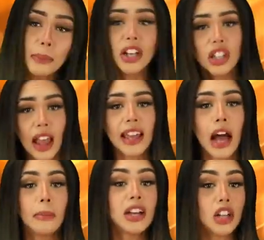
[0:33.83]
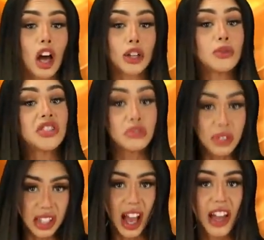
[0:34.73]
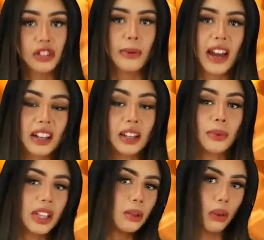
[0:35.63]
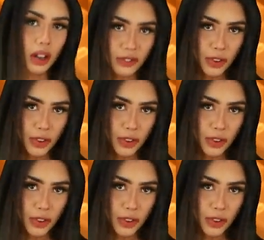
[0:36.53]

much like how my dog used to sigh dramatically when he wanted